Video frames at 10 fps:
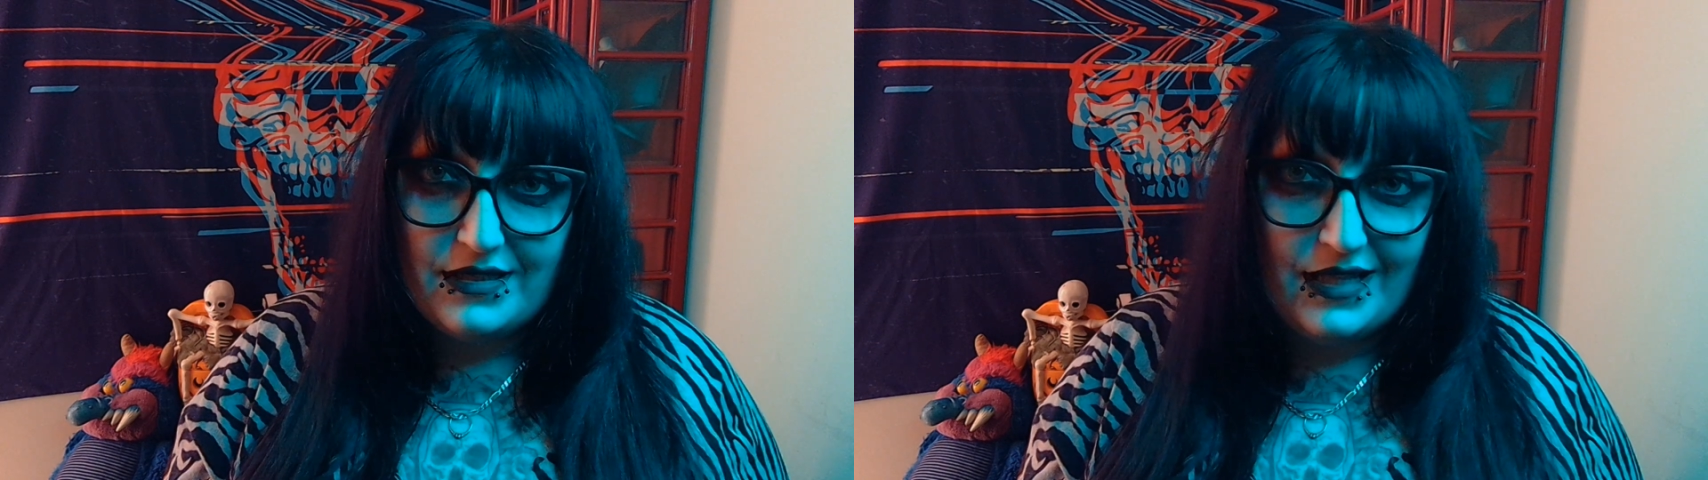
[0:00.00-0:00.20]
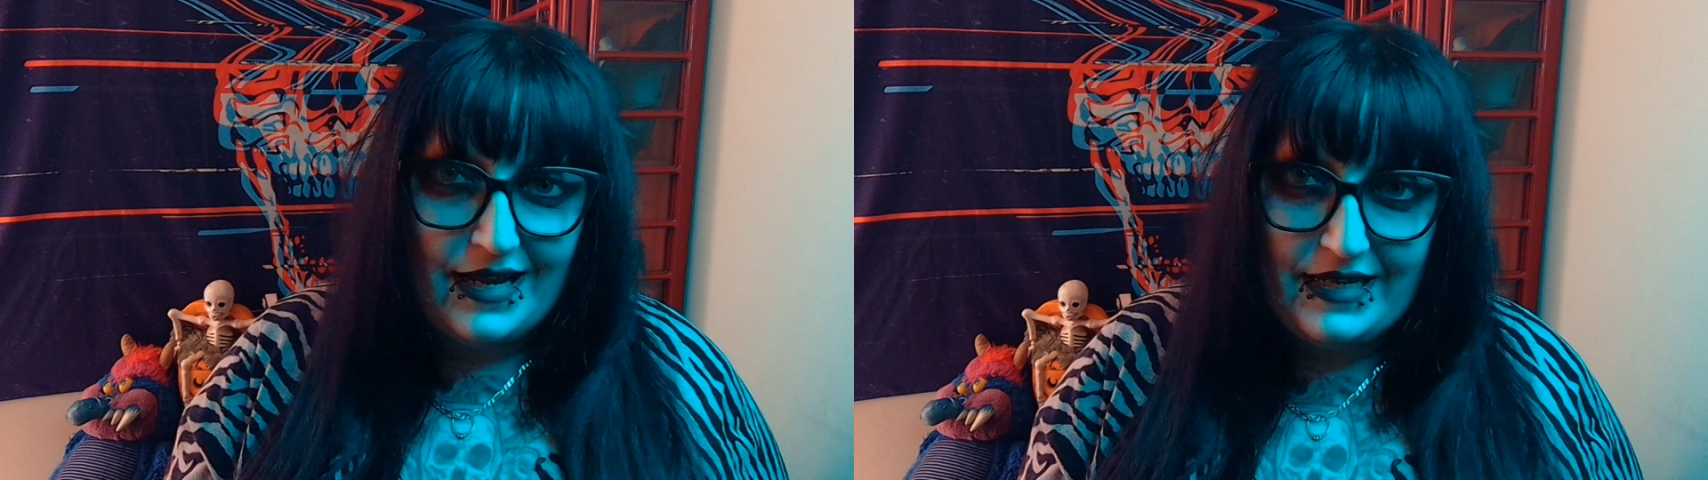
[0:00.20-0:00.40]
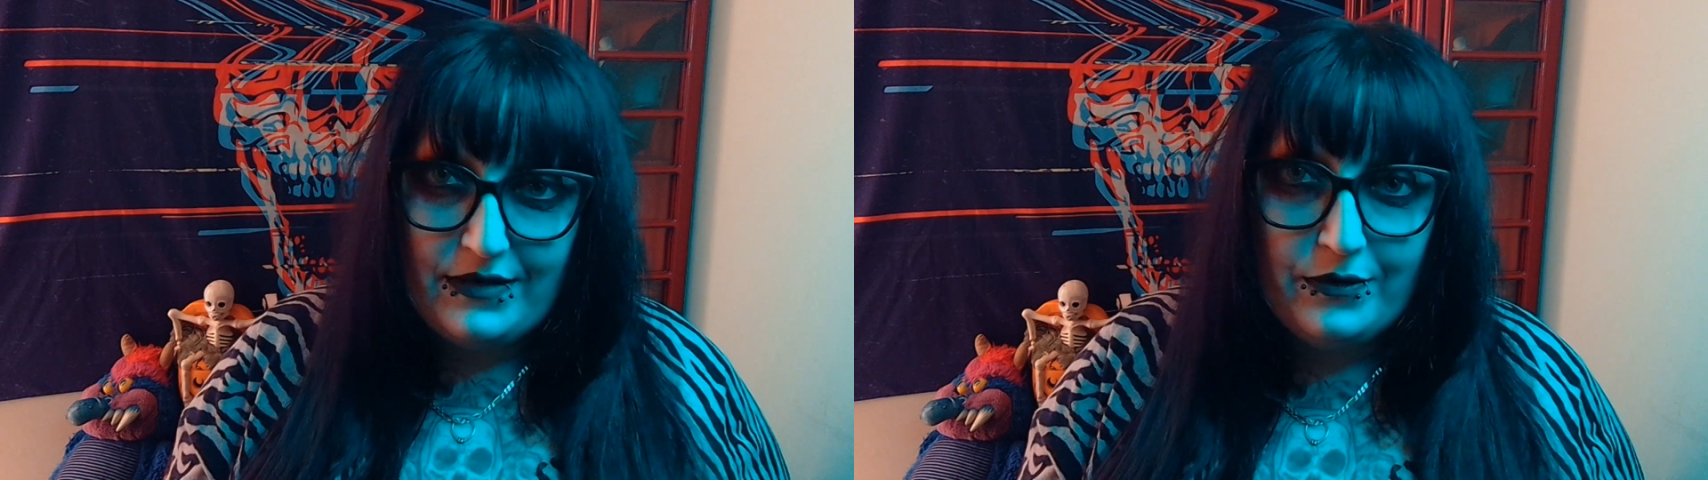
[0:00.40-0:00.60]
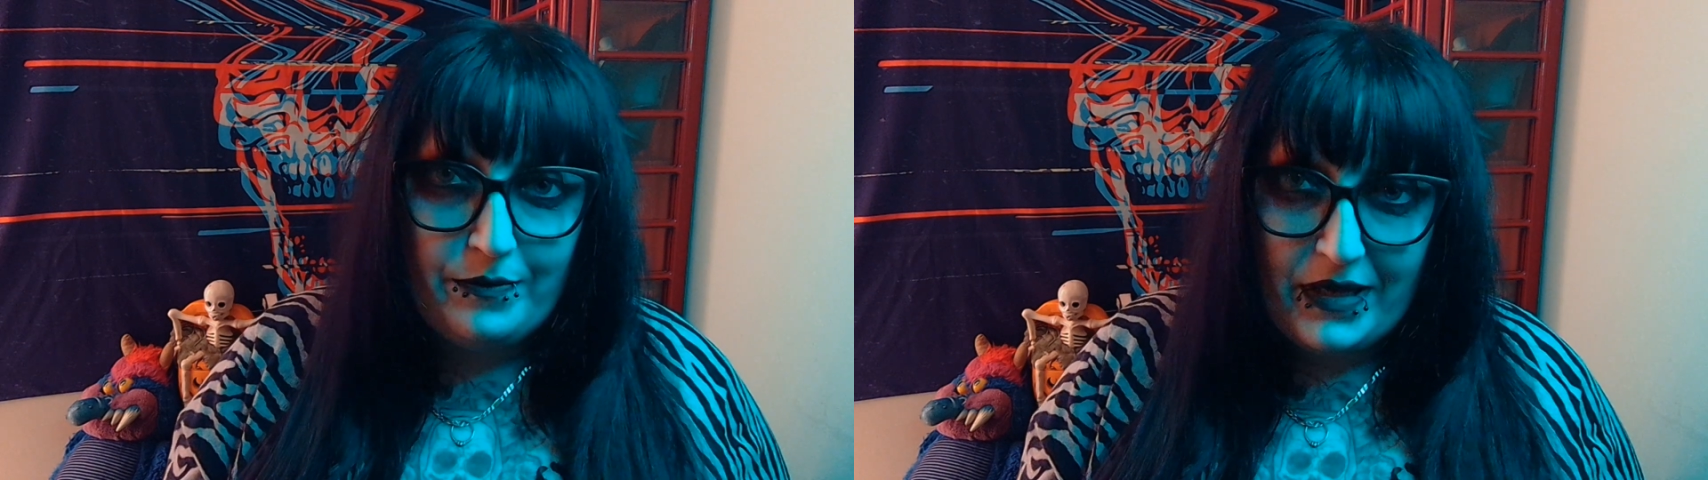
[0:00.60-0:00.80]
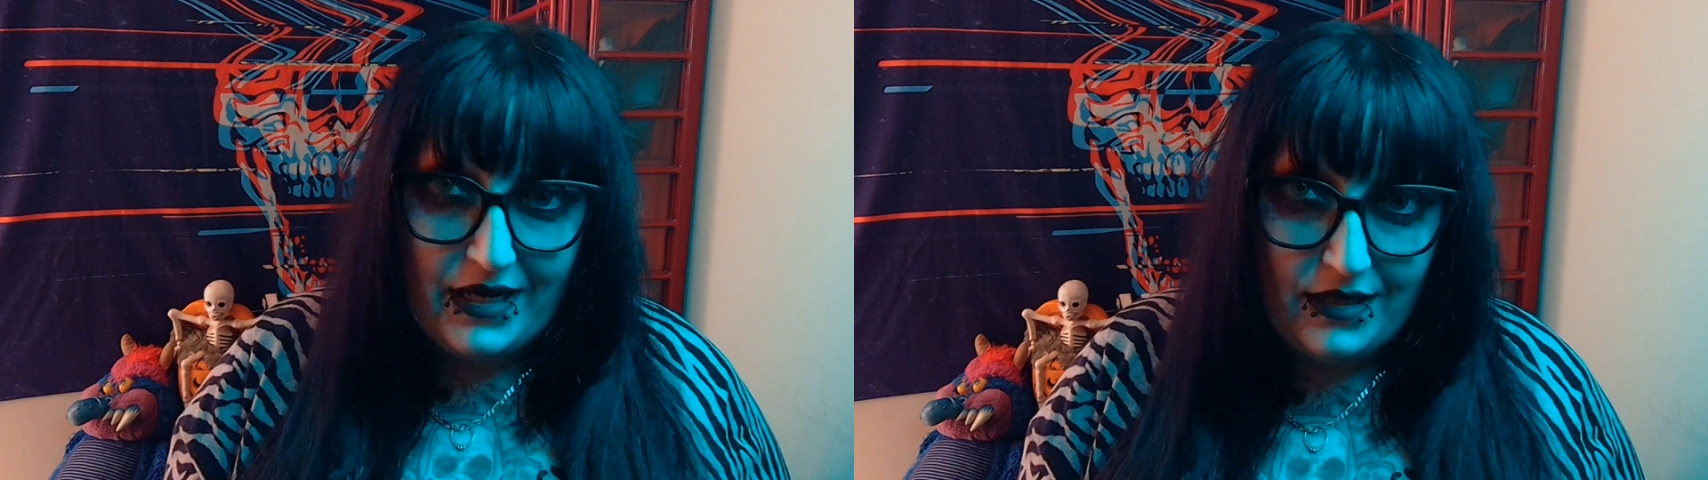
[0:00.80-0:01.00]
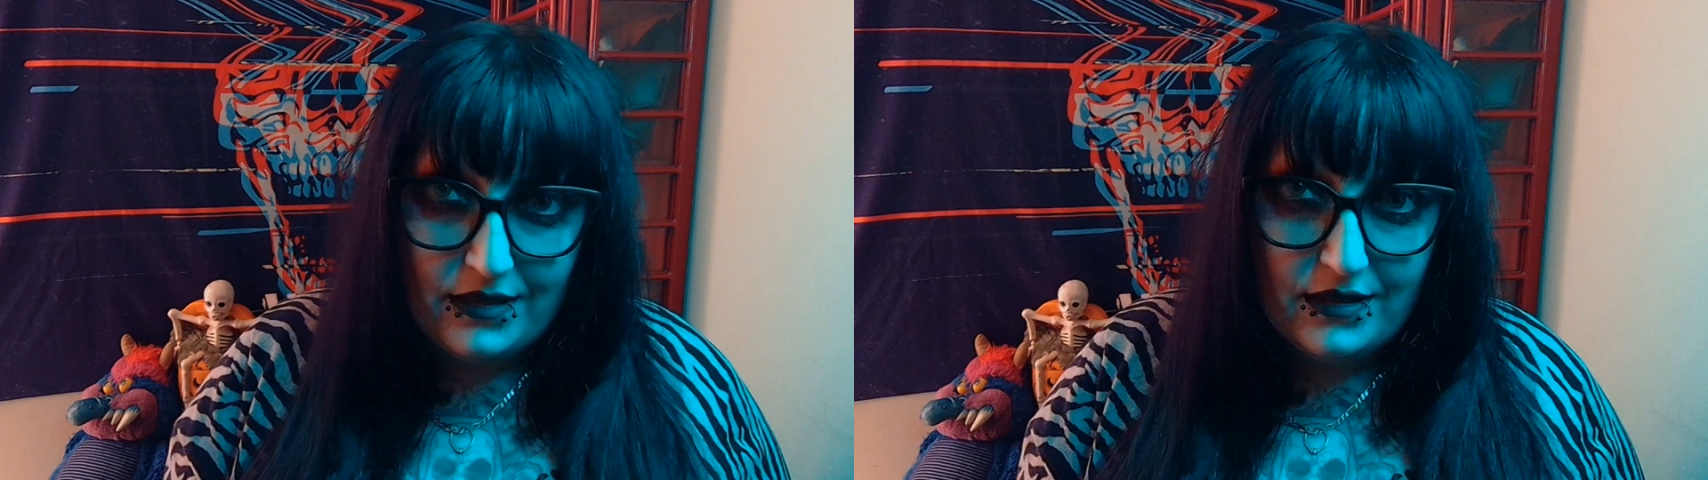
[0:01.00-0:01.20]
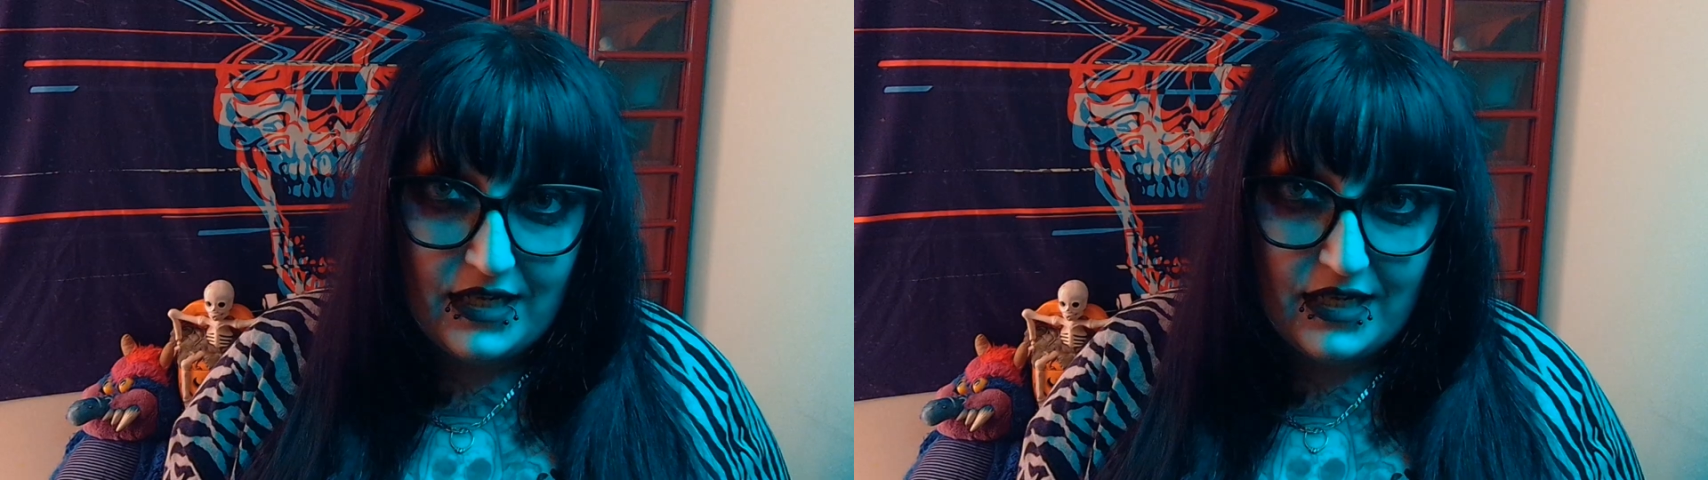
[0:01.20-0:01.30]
like pain,